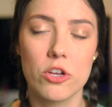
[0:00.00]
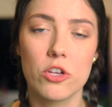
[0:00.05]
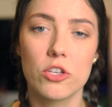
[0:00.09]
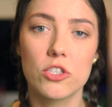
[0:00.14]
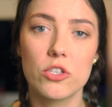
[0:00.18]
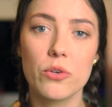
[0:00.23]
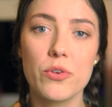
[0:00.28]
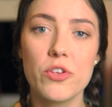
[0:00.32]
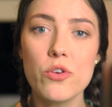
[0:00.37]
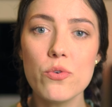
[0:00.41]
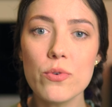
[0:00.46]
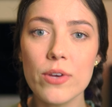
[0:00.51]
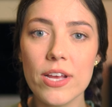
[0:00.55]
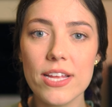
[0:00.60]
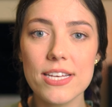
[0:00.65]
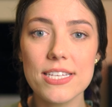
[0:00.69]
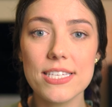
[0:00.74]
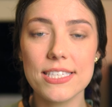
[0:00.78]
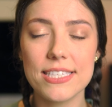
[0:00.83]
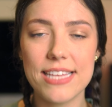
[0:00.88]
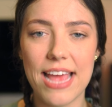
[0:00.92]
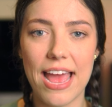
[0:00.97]
So you can
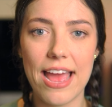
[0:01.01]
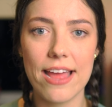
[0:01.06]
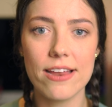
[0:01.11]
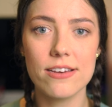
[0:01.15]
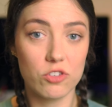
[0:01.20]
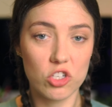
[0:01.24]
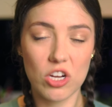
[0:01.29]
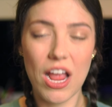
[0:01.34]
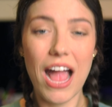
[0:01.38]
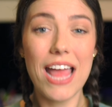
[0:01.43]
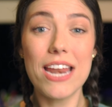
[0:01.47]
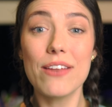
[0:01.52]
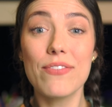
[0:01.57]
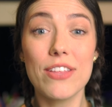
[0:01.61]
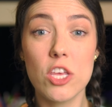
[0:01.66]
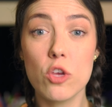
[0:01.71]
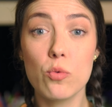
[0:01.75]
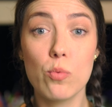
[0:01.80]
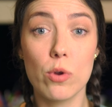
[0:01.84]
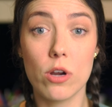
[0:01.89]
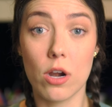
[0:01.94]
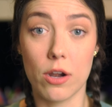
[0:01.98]
set, kind of
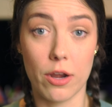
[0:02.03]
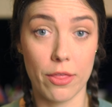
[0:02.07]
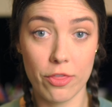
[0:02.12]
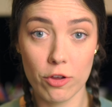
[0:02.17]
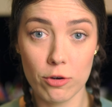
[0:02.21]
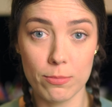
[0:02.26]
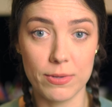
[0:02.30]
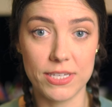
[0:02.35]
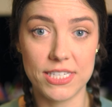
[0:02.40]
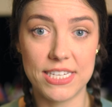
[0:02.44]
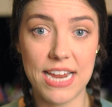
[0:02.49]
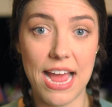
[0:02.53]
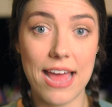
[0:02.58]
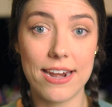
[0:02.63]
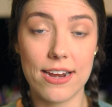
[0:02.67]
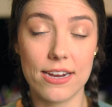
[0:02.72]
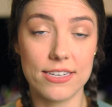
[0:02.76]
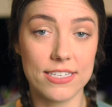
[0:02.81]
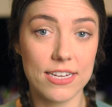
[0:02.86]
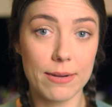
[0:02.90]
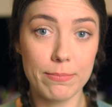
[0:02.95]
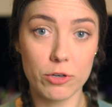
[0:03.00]
like you would on a thermostat,
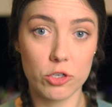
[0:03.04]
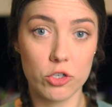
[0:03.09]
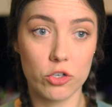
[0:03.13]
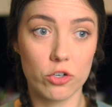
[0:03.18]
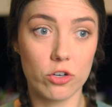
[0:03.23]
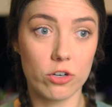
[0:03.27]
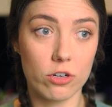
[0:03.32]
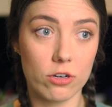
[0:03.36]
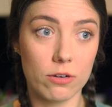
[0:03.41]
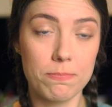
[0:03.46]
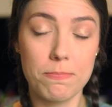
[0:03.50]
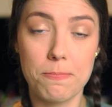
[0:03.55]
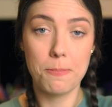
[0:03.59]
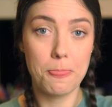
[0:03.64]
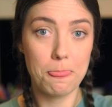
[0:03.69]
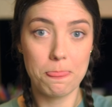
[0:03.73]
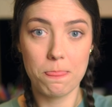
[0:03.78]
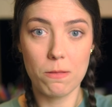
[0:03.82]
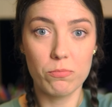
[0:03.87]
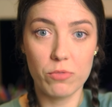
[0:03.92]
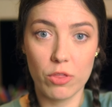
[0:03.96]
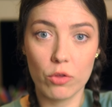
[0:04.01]
a temperature
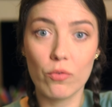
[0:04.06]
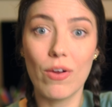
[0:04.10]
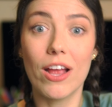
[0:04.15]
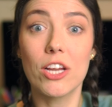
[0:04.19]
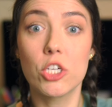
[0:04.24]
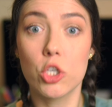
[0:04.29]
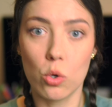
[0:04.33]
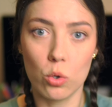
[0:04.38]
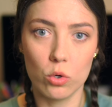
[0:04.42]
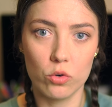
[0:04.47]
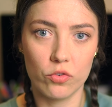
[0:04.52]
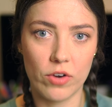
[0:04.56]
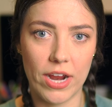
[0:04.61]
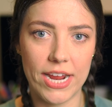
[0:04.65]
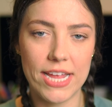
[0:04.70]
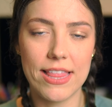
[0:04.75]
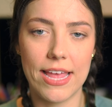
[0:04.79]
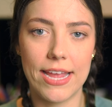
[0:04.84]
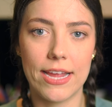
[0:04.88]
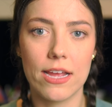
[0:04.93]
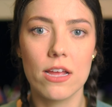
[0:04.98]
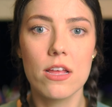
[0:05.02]
threshold,
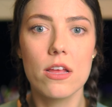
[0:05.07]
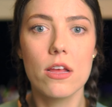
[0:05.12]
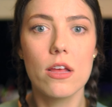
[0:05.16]
right? Like